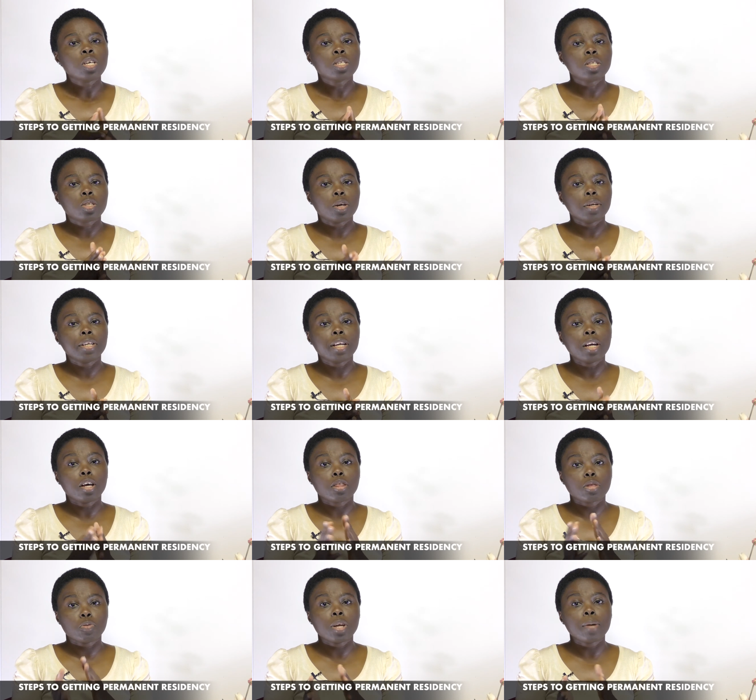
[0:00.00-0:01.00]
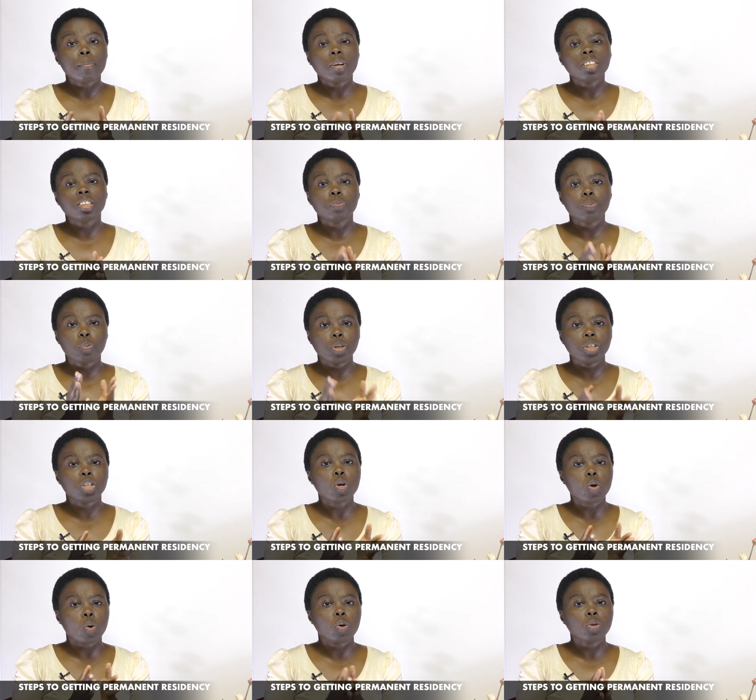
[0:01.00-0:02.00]
study a 3-month
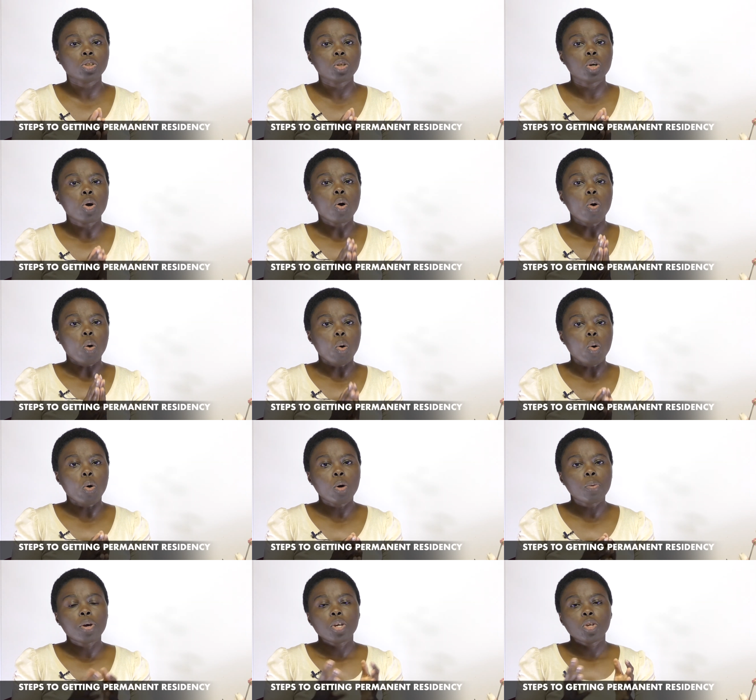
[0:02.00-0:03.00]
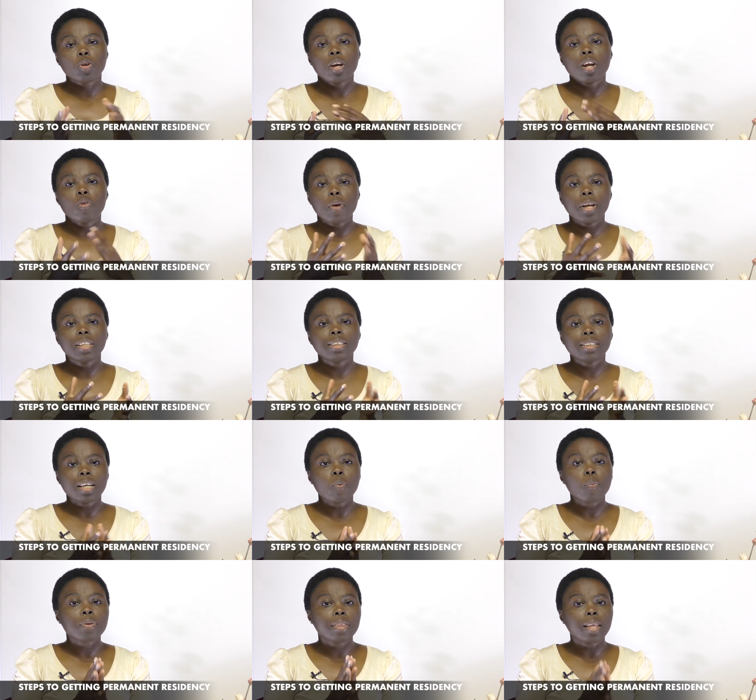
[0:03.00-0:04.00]
bridging course, or you can register
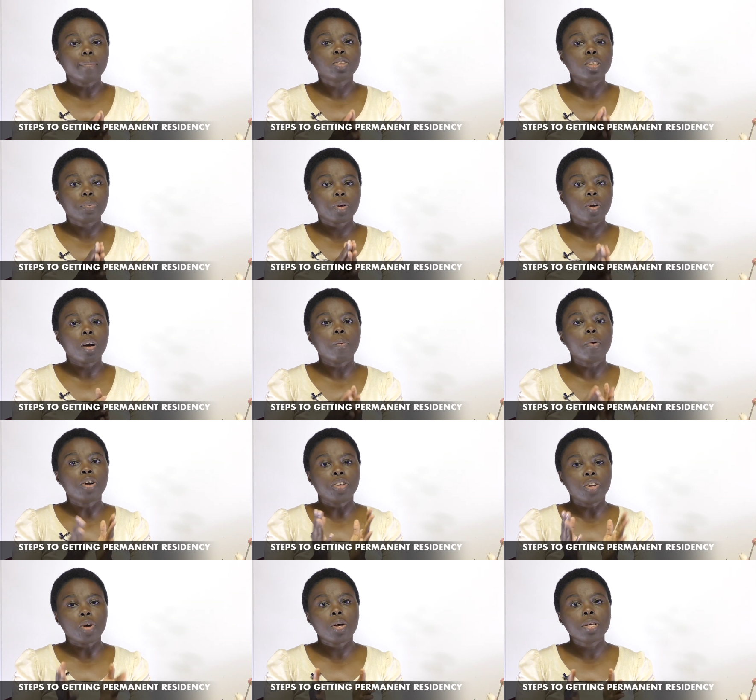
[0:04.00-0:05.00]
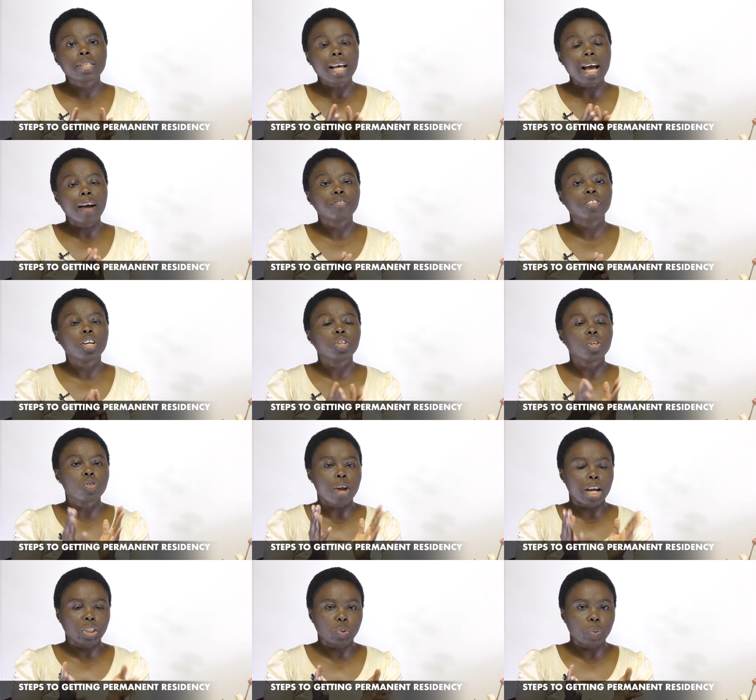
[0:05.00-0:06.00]
with them to become a nurse after you
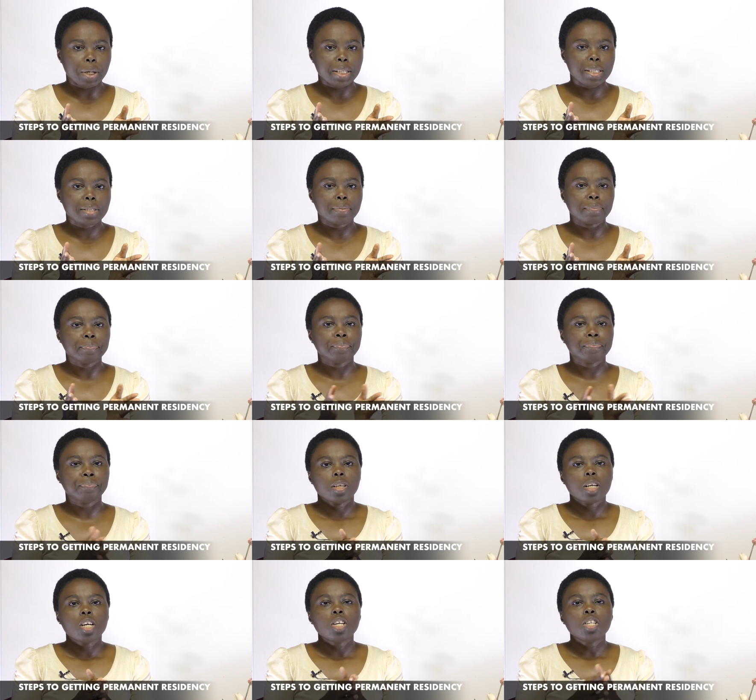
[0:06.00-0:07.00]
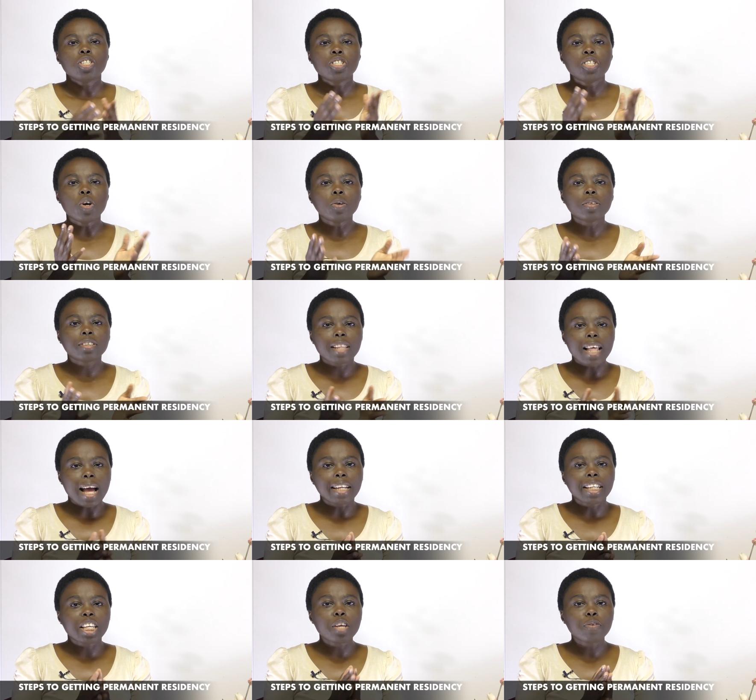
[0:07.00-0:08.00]
graduate. Note
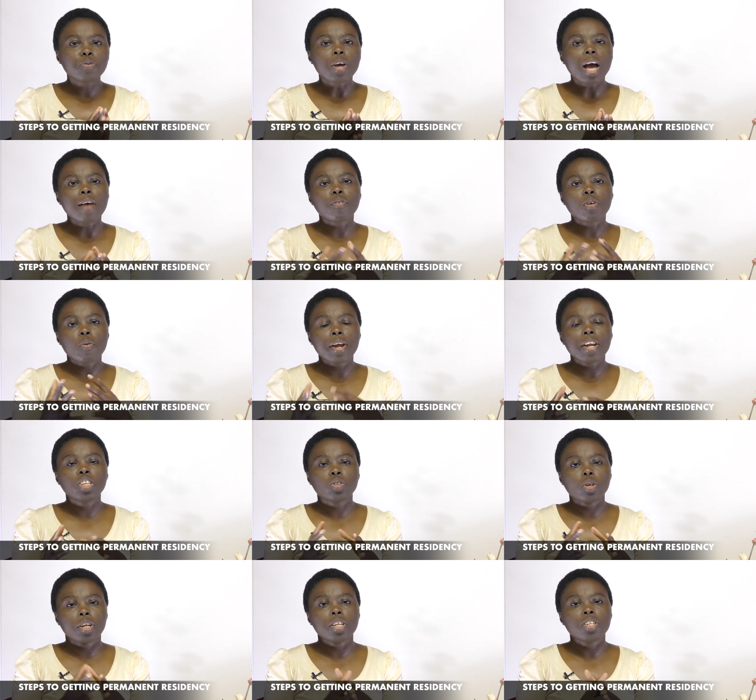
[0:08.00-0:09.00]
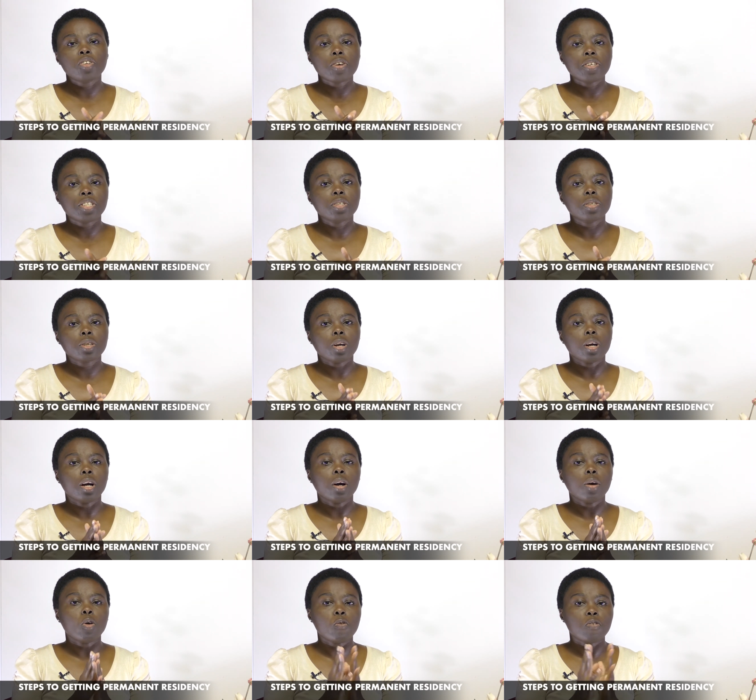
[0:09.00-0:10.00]
that if you have already studied nursing
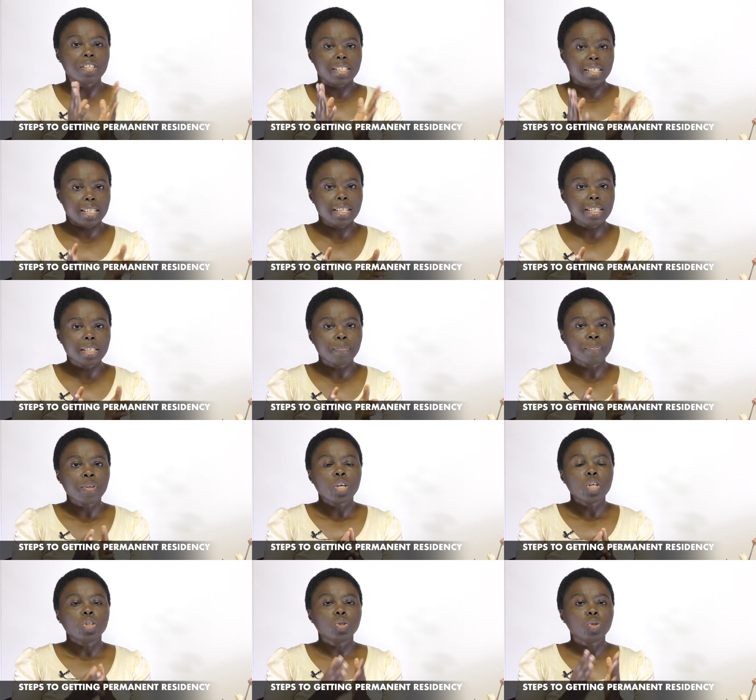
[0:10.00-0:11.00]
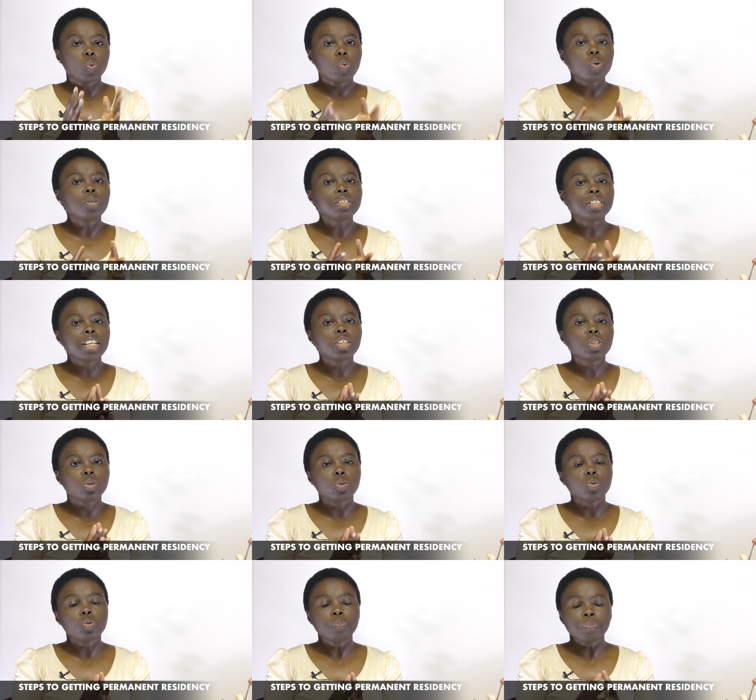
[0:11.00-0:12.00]
overseas, you will need
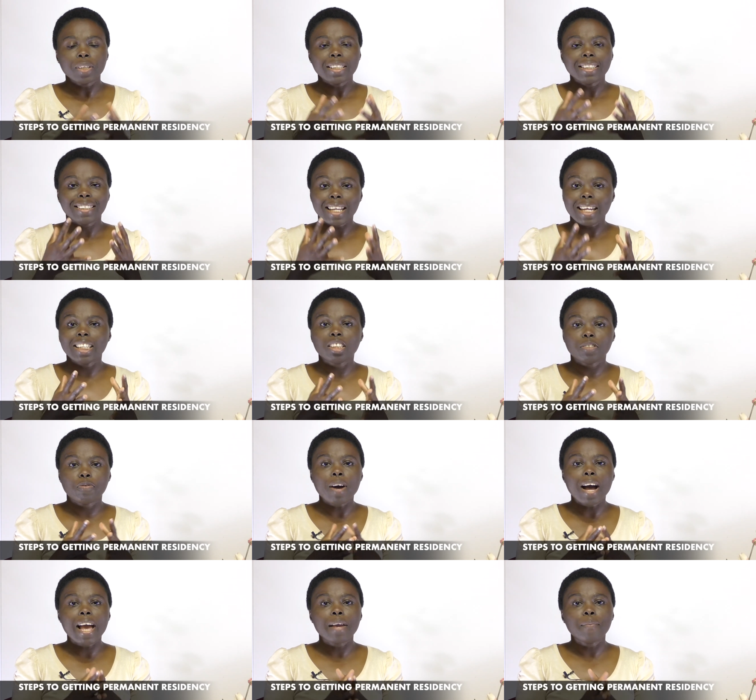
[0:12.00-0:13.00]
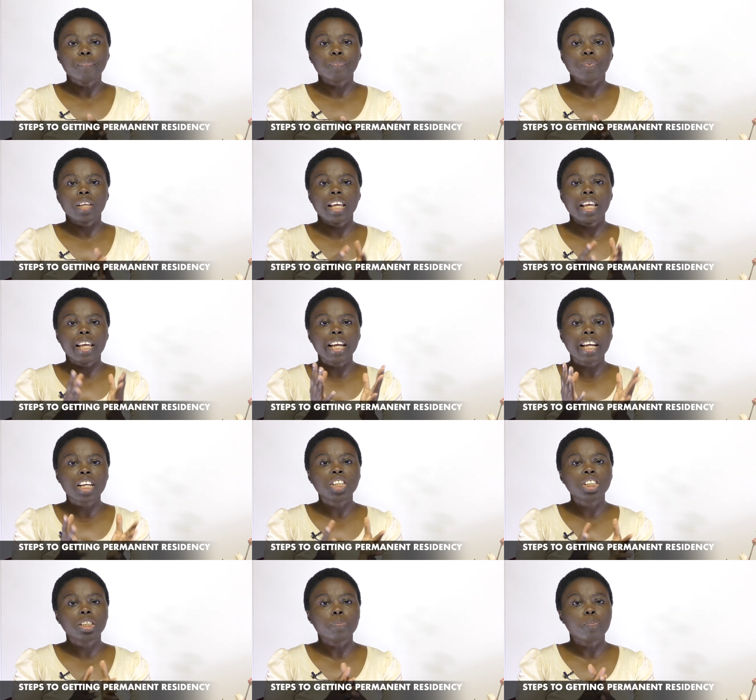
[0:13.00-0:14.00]
to satisfy
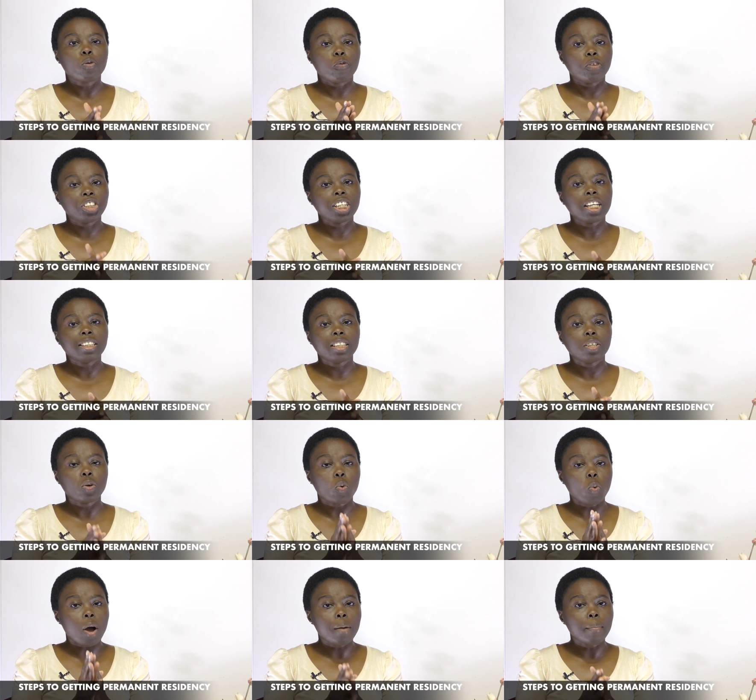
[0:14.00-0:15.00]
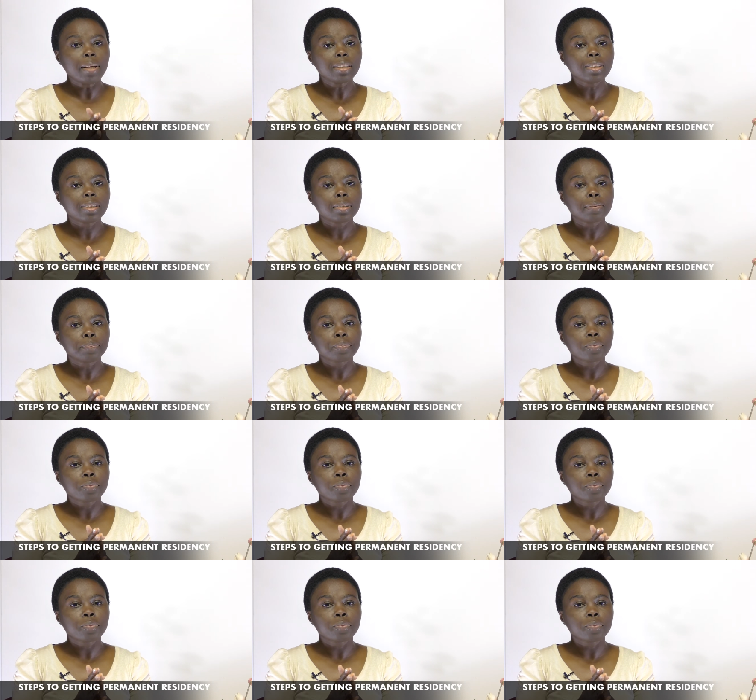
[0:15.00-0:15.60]
English proficiency requirements.